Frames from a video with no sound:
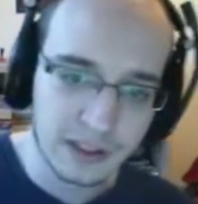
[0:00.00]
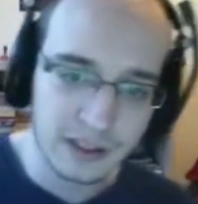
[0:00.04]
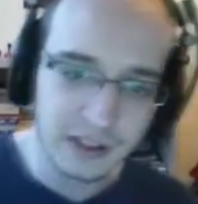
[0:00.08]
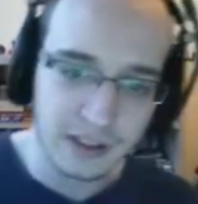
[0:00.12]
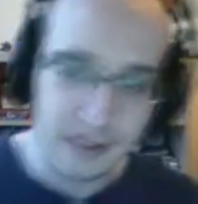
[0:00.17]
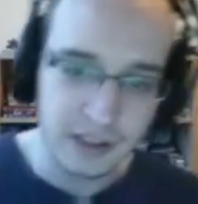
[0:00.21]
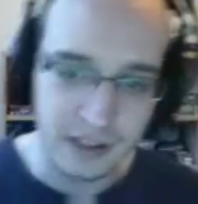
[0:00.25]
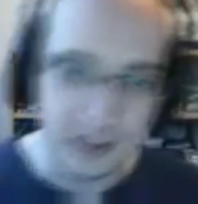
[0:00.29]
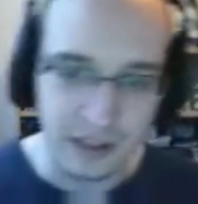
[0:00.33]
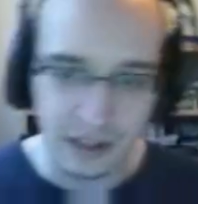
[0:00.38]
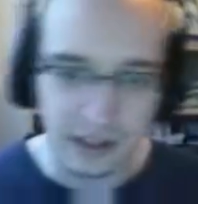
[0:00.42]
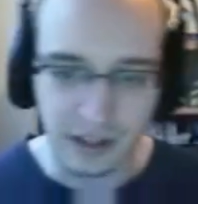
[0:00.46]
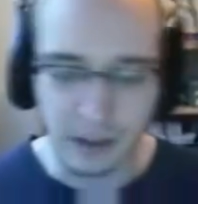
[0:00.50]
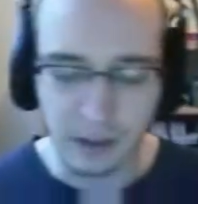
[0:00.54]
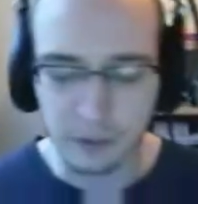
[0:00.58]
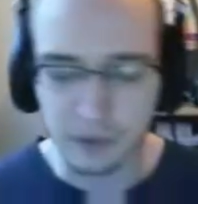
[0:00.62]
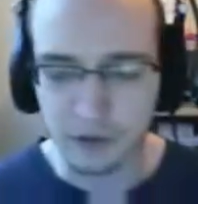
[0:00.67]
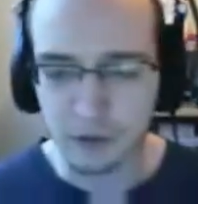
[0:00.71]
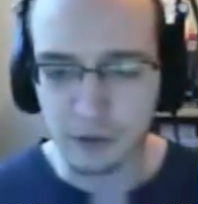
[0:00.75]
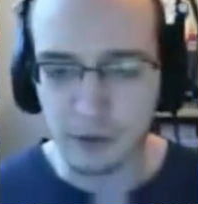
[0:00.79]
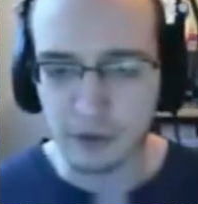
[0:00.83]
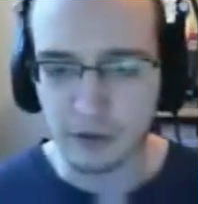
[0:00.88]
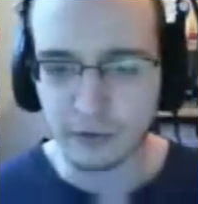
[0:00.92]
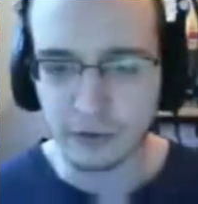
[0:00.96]
yeah, and that
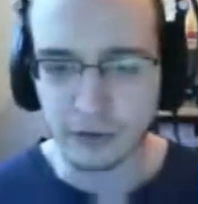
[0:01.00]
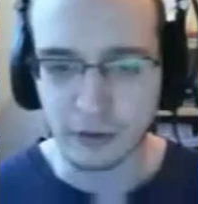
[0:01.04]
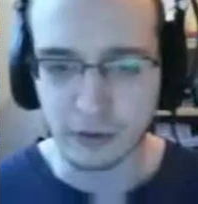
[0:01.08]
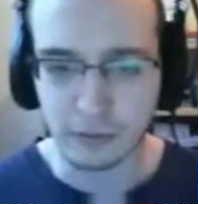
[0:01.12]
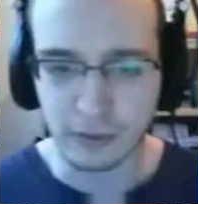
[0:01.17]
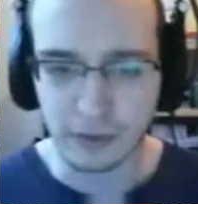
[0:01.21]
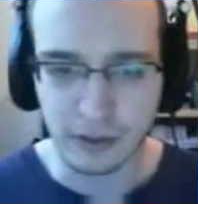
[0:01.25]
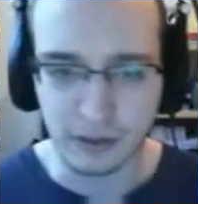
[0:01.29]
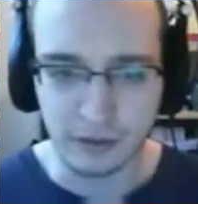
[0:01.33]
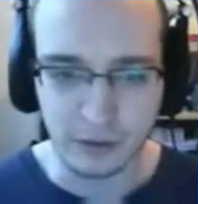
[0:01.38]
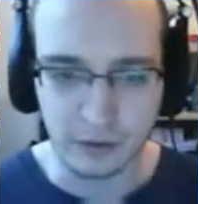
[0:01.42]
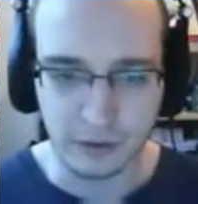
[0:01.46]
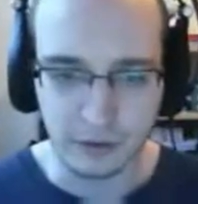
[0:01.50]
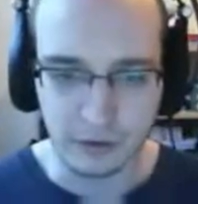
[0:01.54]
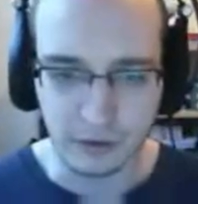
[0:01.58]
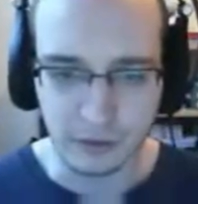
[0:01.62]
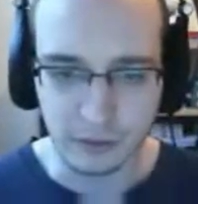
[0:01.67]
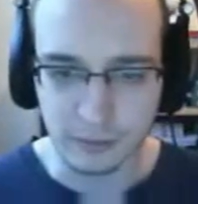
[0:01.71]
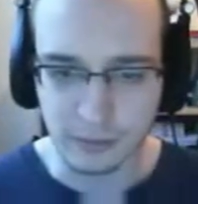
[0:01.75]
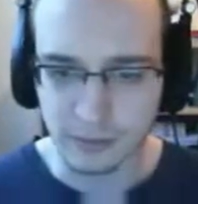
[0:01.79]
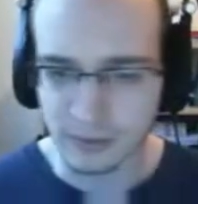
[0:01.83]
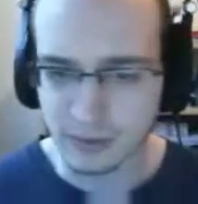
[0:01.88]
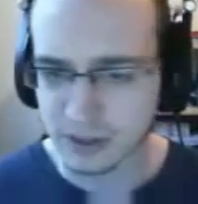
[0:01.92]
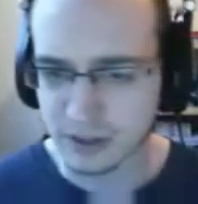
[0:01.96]
was only my first playthrough,
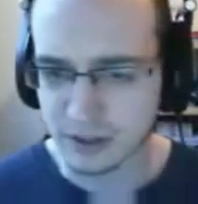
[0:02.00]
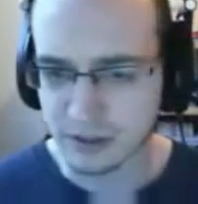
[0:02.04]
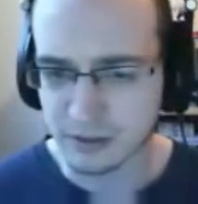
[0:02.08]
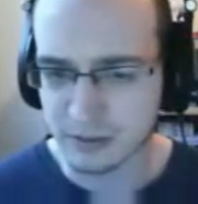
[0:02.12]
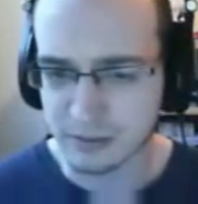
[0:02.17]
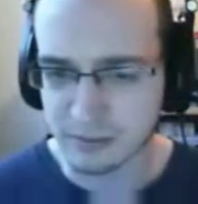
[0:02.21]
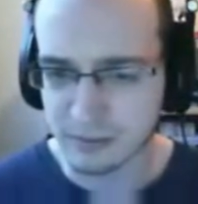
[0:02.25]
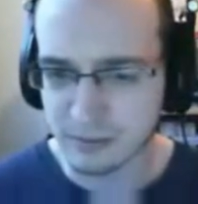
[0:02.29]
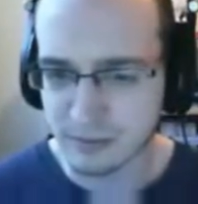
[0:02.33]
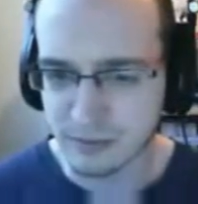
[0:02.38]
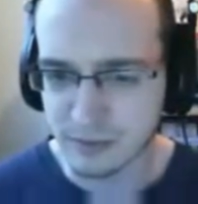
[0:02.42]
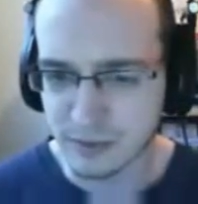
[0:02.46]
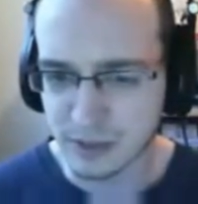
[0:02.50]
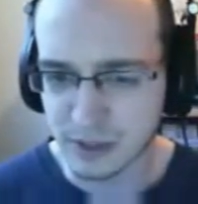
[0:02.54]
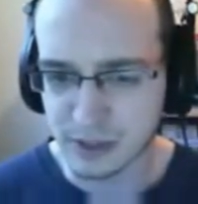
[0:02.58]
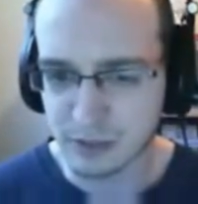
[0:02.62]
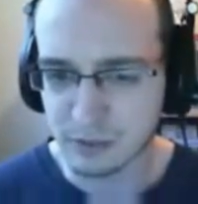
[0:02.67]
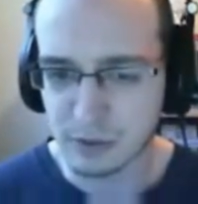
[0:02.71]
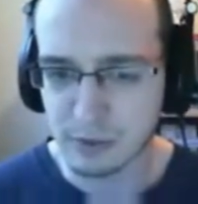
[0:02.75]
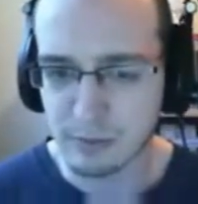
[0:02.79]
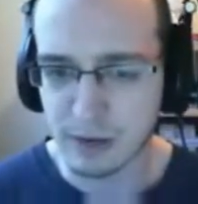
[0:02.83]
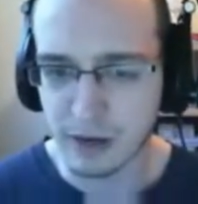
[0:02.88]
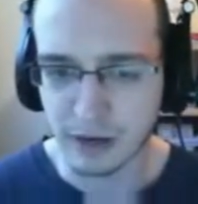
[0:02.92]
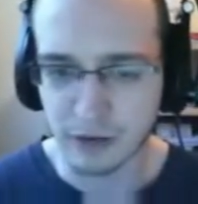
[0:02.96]
so didn't
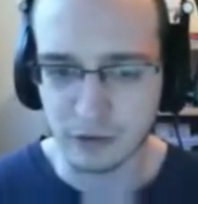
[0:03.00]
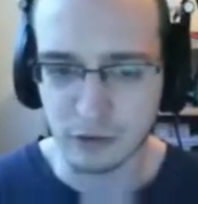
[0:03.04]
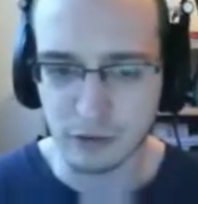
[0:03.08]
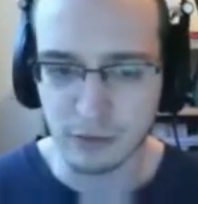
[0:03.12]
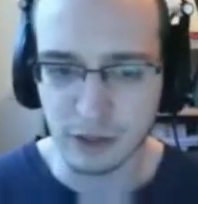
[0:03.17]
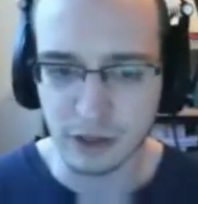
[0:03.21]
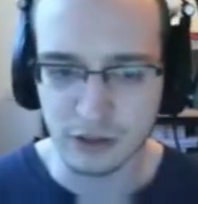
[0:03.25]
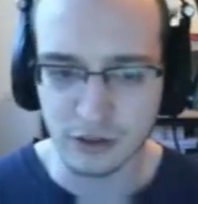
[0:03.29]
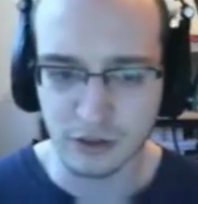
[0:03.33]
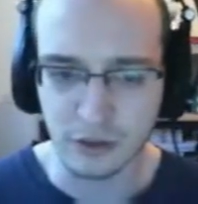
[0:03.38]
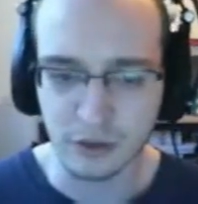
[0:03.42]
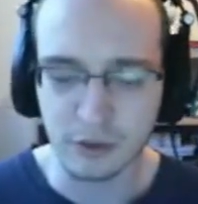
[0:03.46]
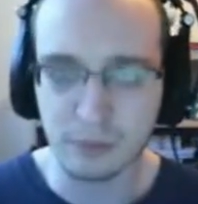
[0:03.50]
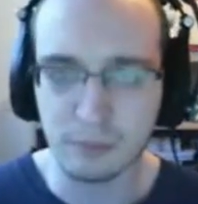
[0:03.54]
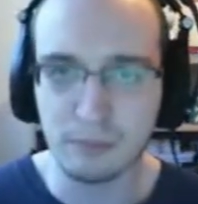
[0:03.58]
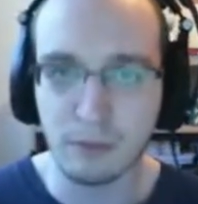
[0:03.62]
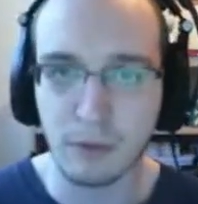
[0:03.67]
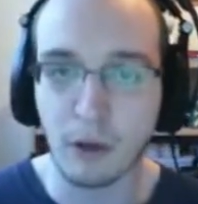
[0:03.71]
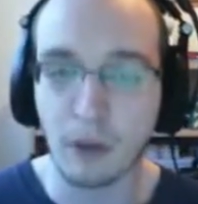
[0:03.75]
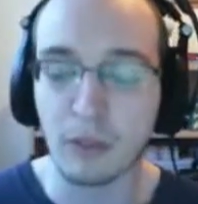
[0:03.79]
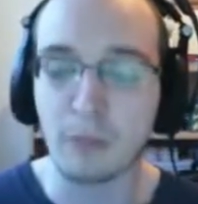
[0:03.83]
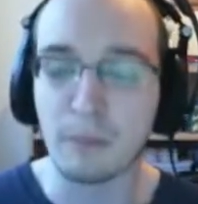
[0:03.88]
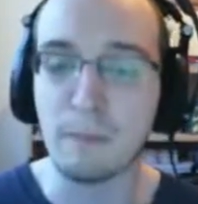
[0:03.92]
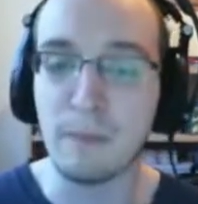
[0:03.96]
didn't really matter too much on
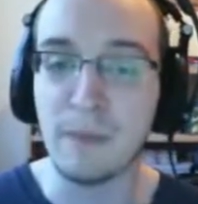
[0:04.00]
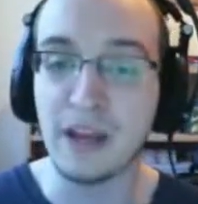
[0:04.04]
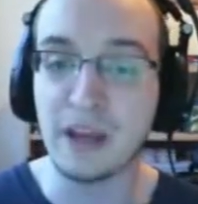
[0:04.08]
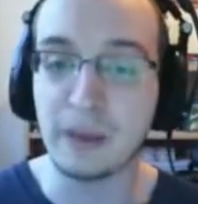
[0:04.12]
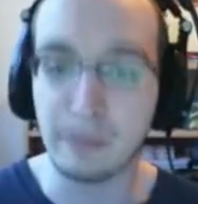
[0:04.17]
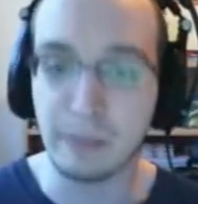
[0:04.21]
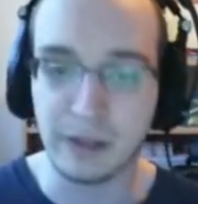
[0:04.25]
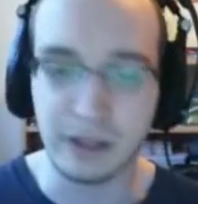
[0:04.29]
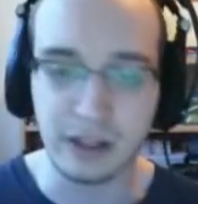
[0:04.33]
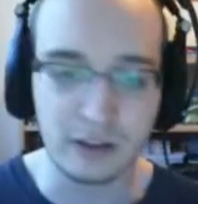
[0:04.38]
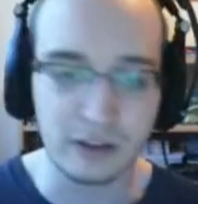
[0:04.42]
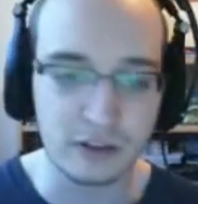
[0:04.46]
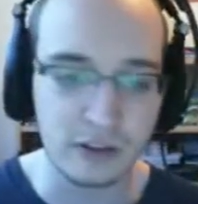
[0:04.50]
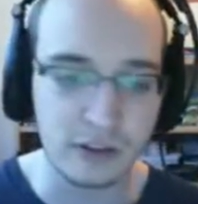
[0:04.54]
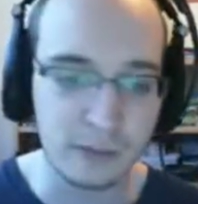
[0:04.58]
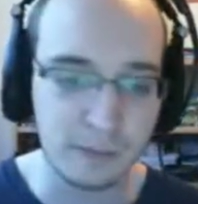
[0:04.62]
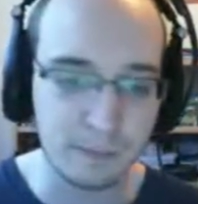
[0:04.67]
the big picture.